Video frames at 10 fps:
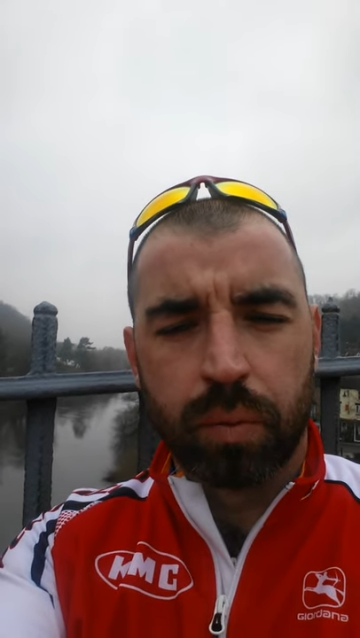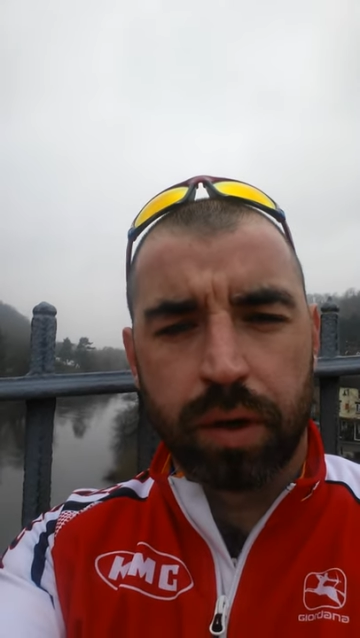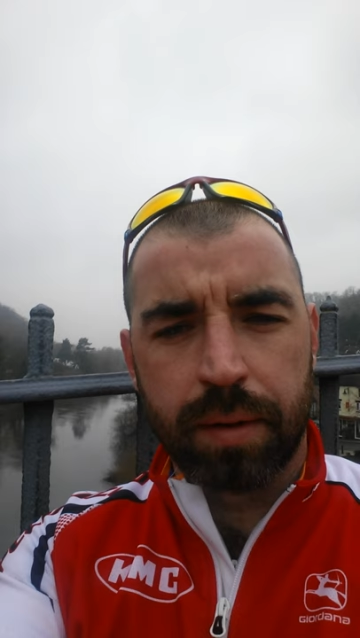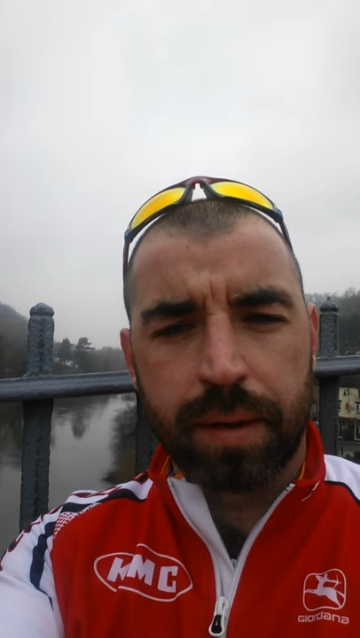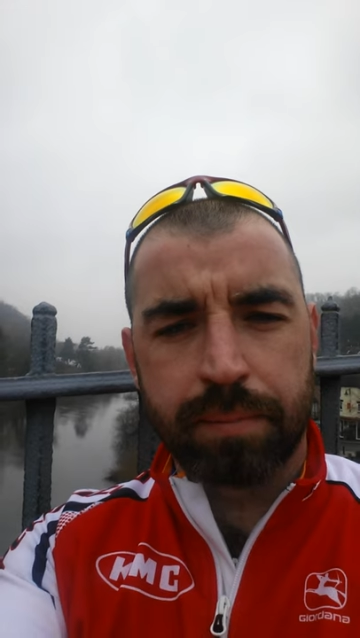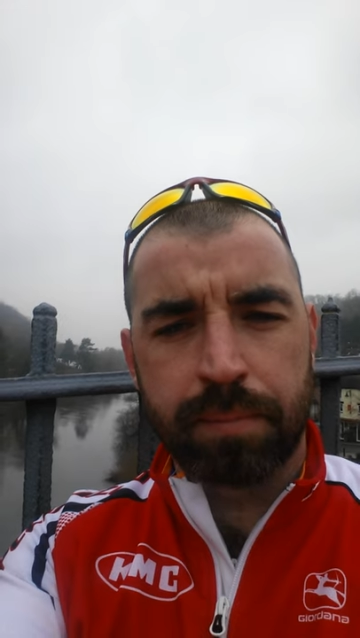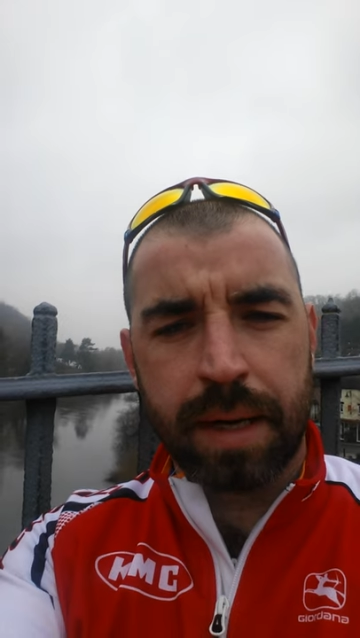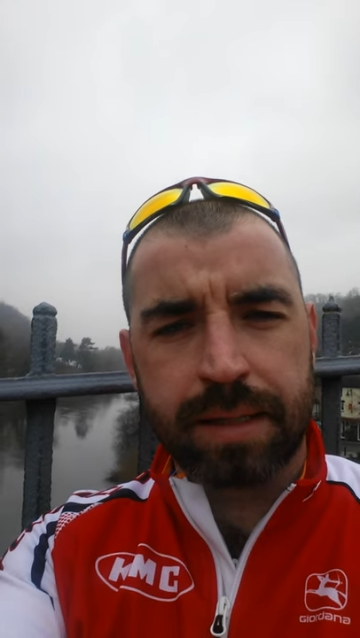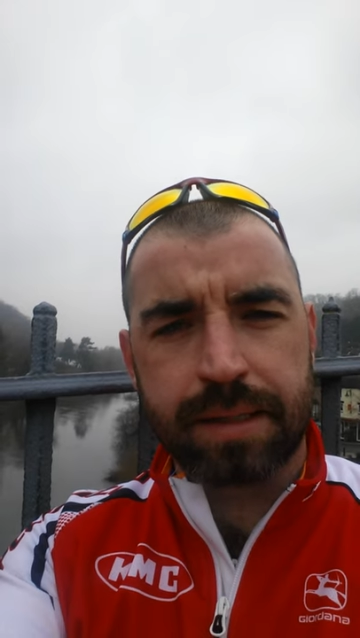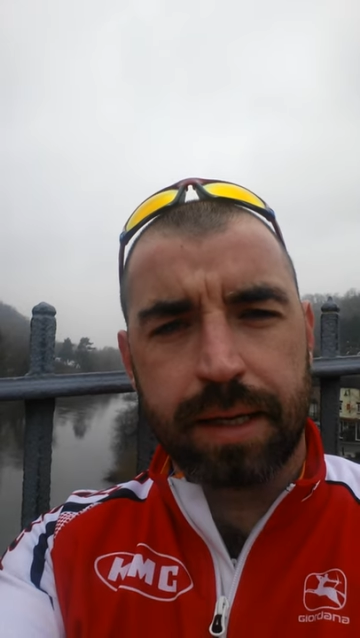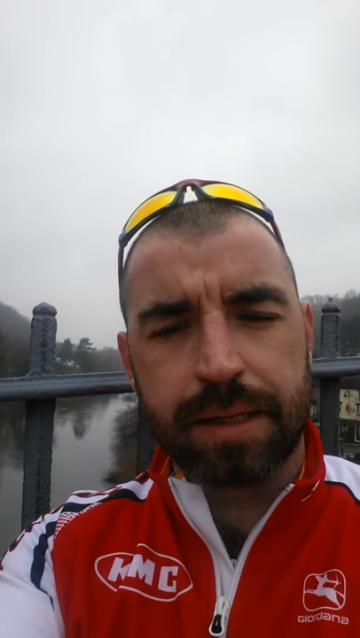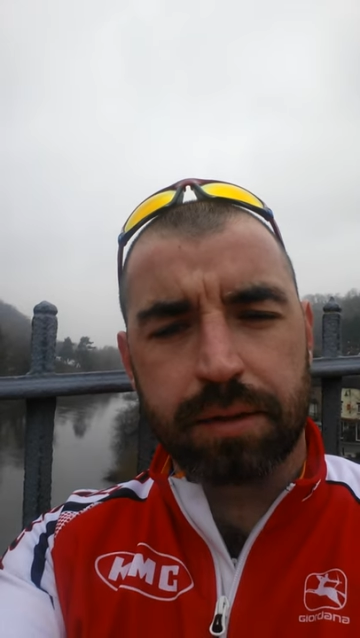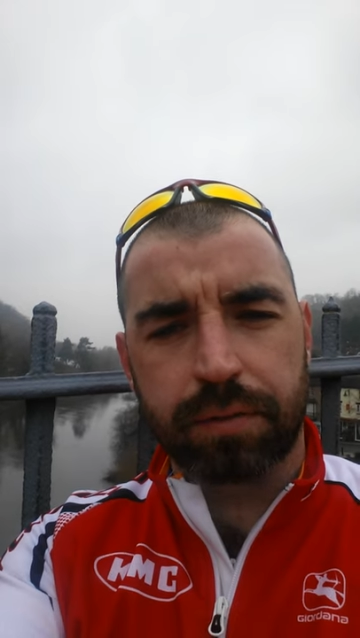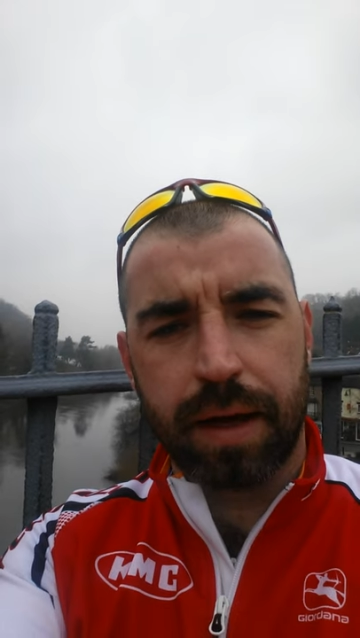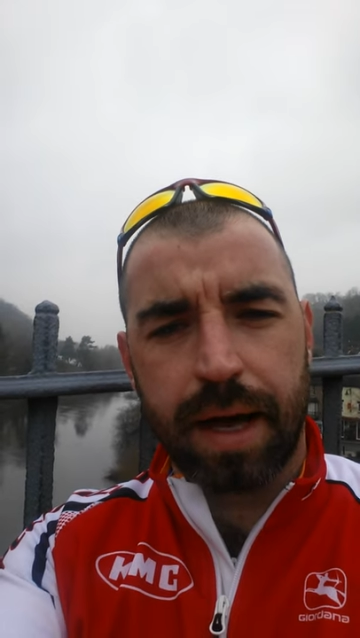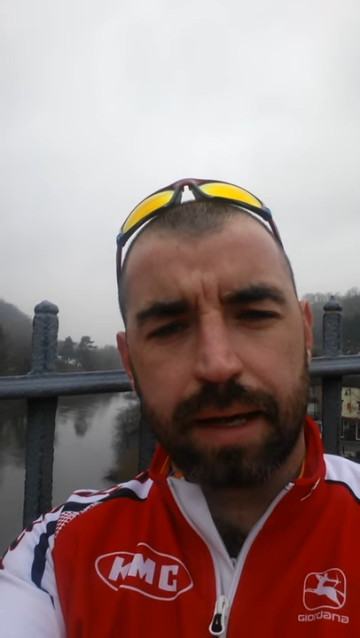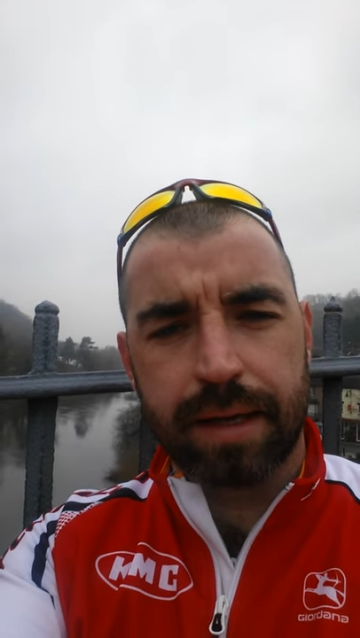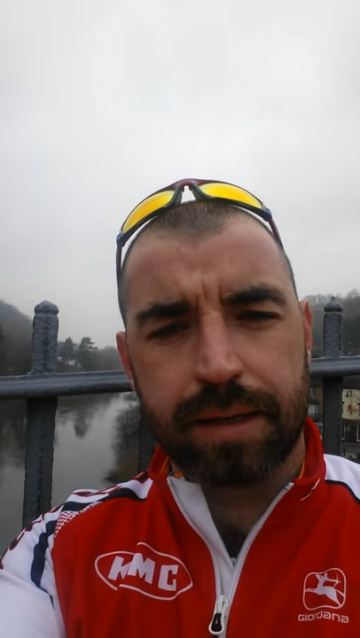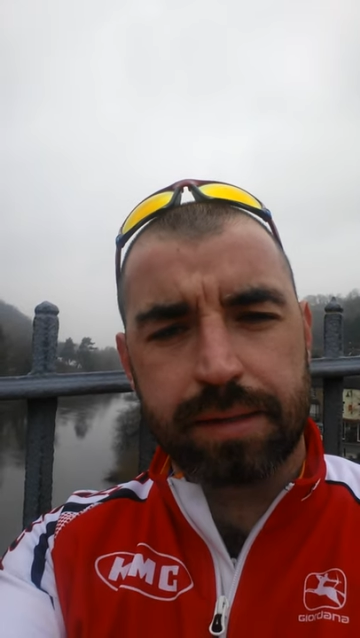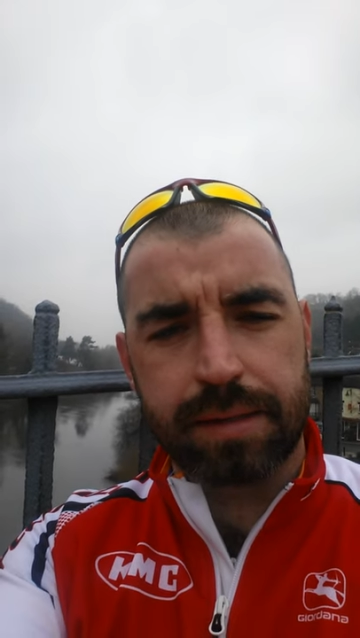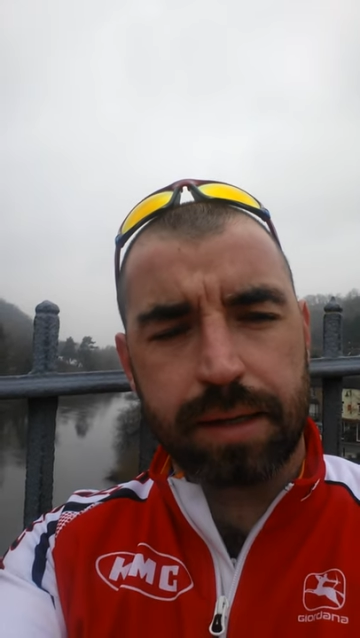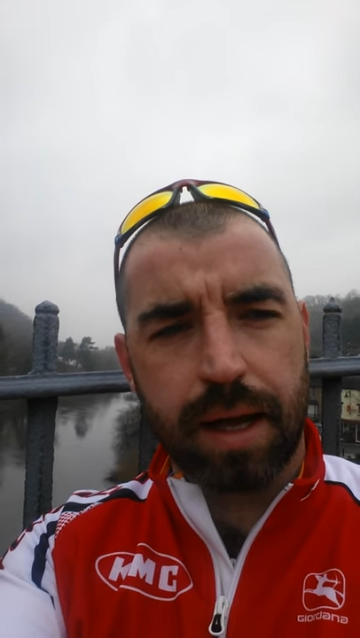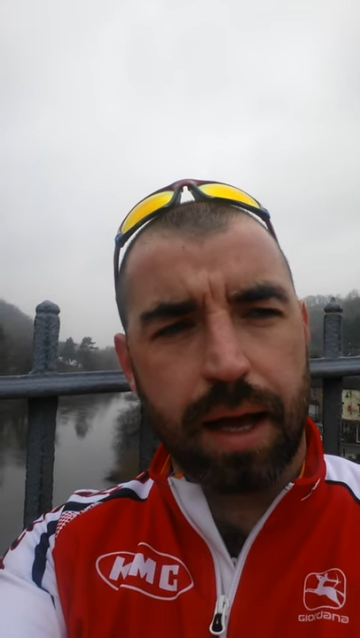one of the main mainstays of that is